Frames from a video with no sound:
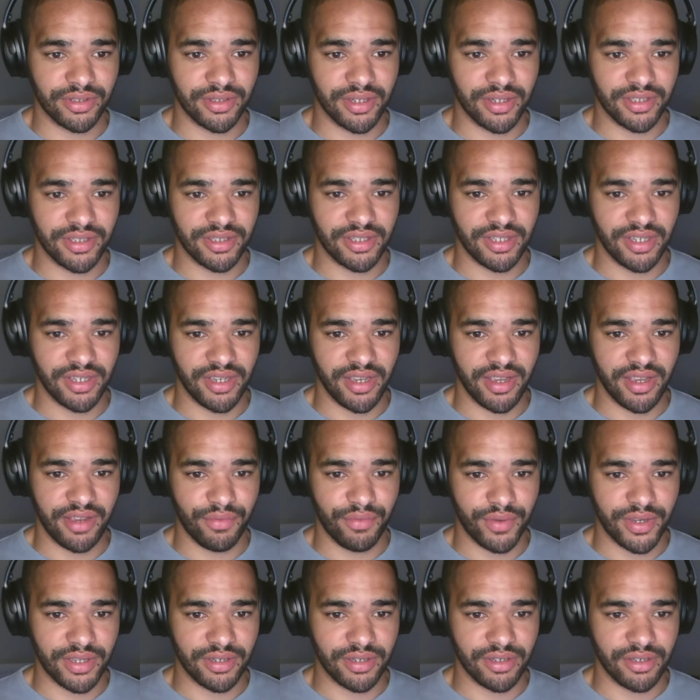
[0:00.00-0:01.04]
So let's see if
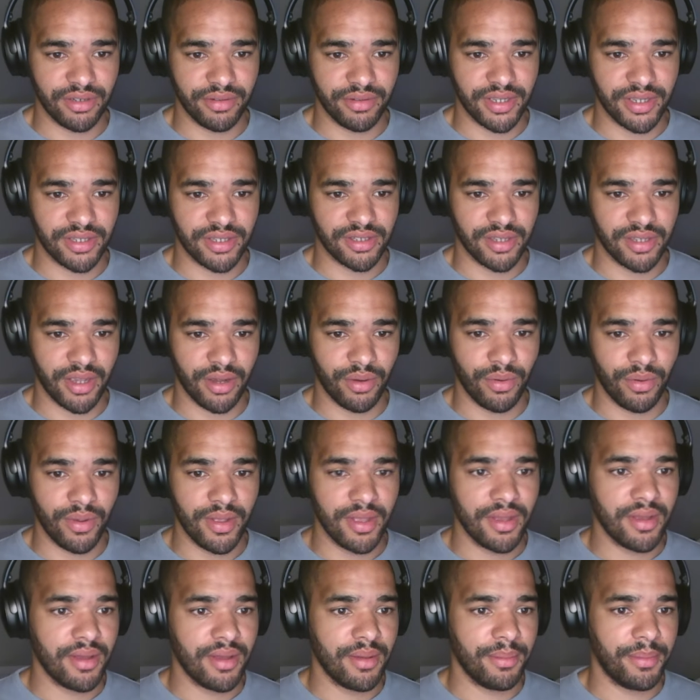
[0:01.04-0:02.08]
we can do it. So
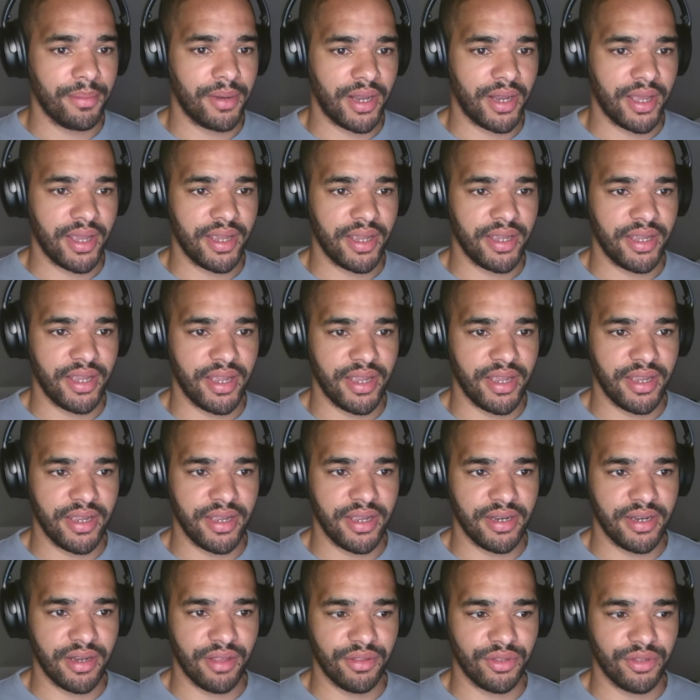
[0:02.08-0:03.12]
play
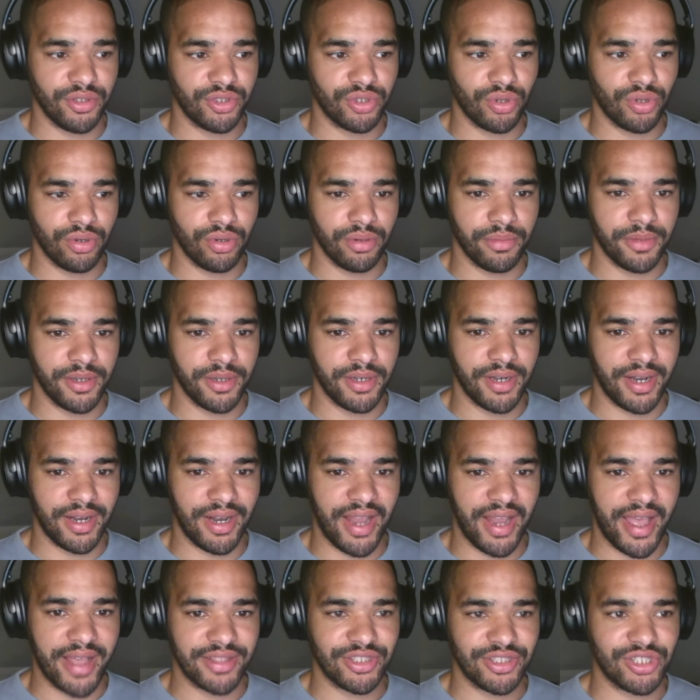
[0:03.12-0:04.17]
in the tournament.
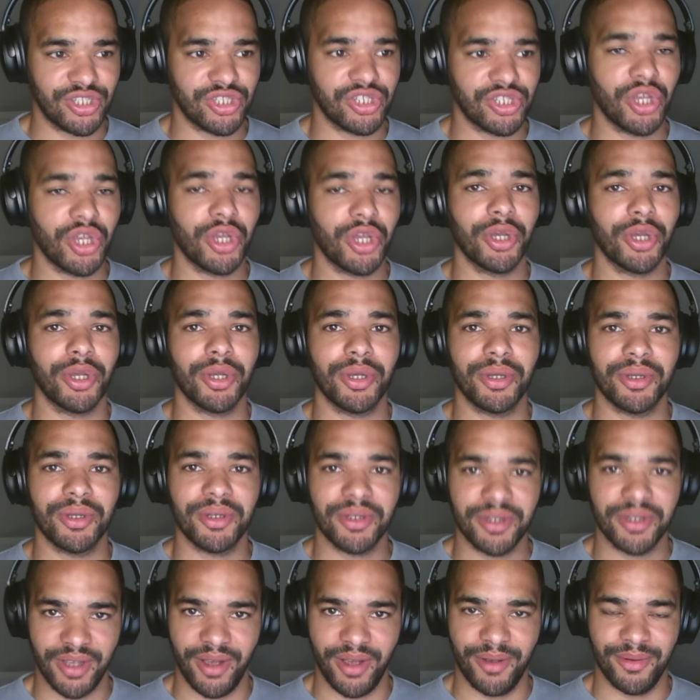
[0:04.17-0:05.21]
Let's
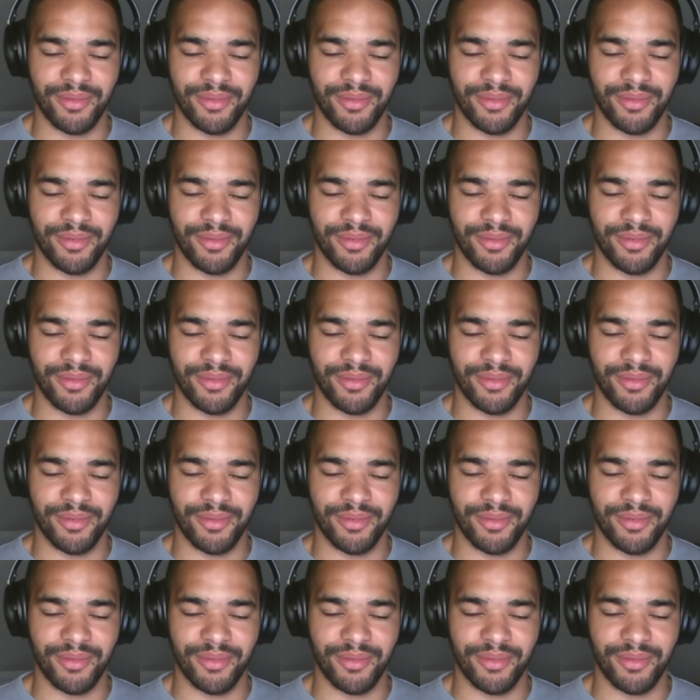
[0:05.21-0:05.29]
go.